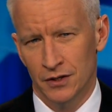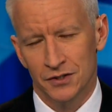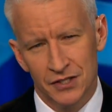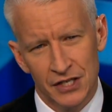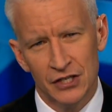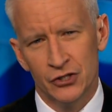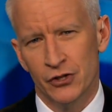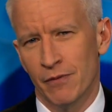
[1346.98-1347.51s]

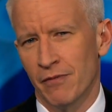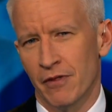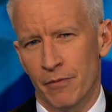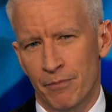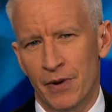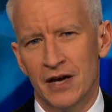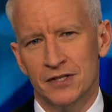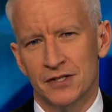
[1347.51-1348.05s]
teach them that the
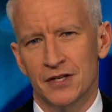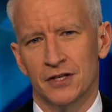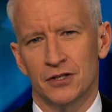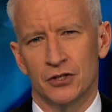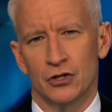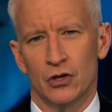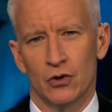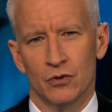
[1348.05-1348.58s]
best thing
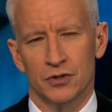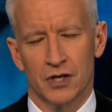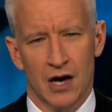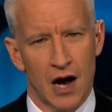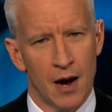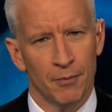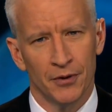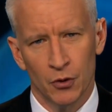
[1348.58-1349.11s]
to do is
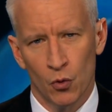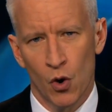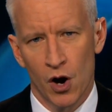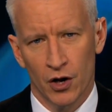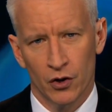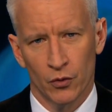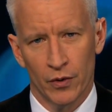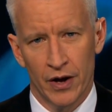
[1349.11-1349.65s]
calmly
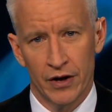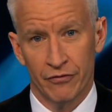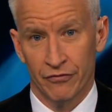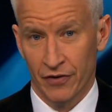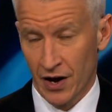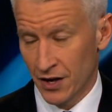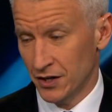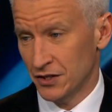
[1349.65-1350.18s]
walk away,
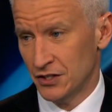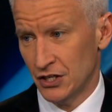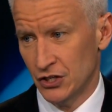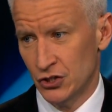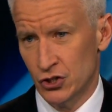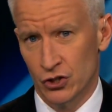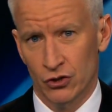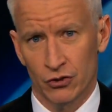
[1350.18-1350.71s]
find a
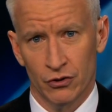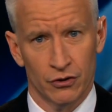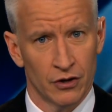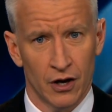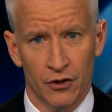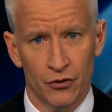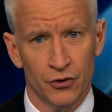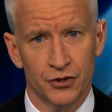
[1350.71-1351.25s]
teacher or
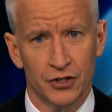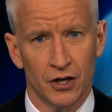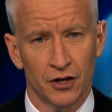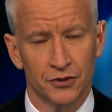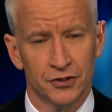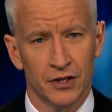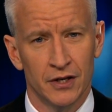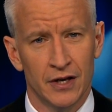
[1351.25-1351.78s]
other
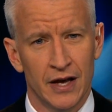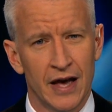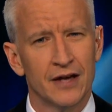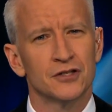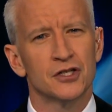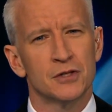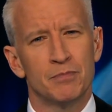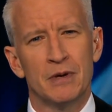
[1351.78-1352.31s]
adult,
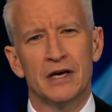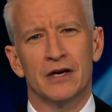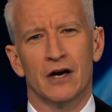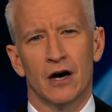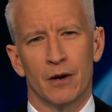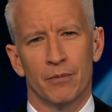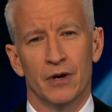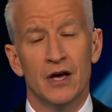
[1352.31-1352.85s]
and speak
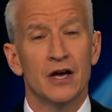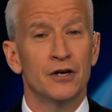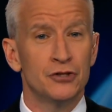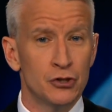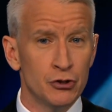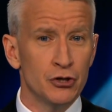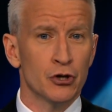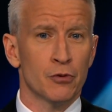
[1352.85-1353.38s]
up. And
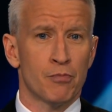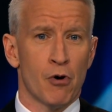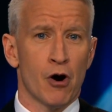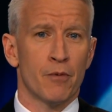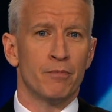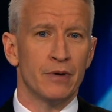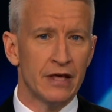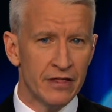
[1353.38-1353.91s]
do your
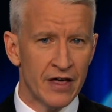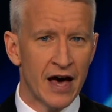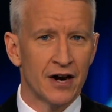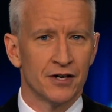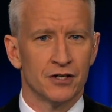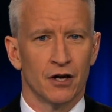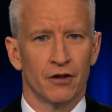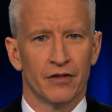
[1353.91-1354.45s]
part. Be that
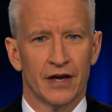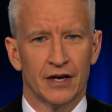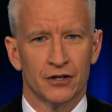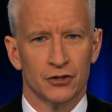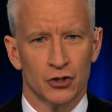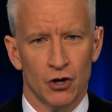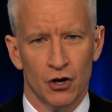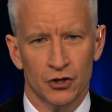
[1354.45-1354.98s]
adult they
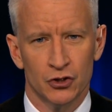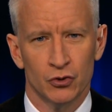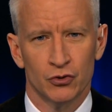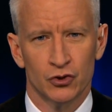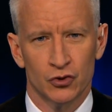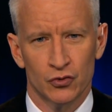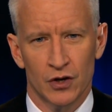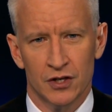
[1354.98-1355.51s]
can talk to
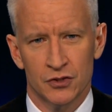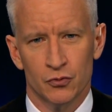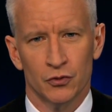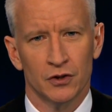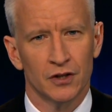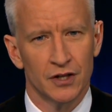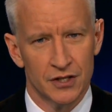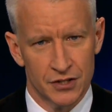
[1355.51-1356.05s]
and trust
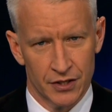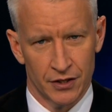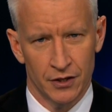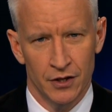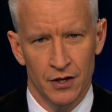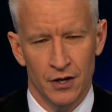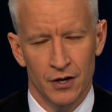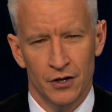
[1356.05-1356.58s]
will listen.
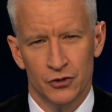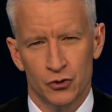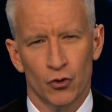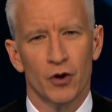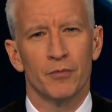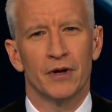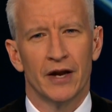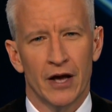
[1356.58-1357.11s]

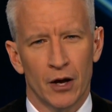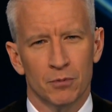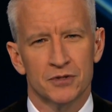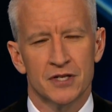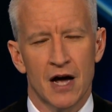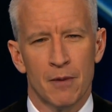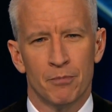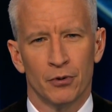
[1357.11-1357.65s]
Join me to help
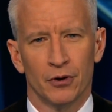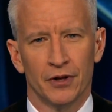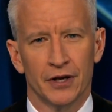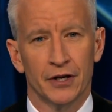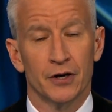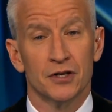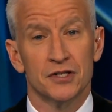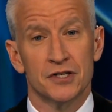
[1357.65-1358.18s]
stop
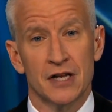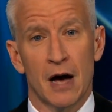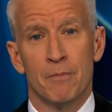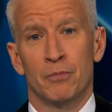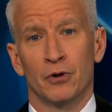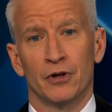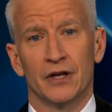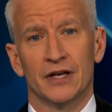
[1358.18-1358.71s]
bullying. Go to
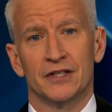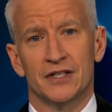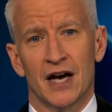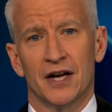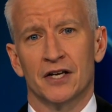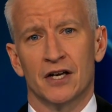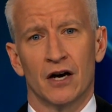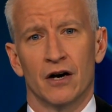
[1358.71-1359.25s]

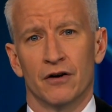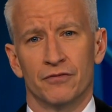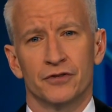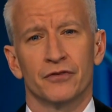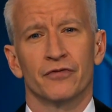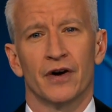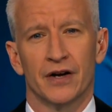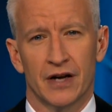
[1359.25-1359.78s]
stopbullying.gov
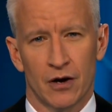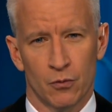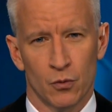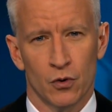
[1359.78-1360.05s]
to find out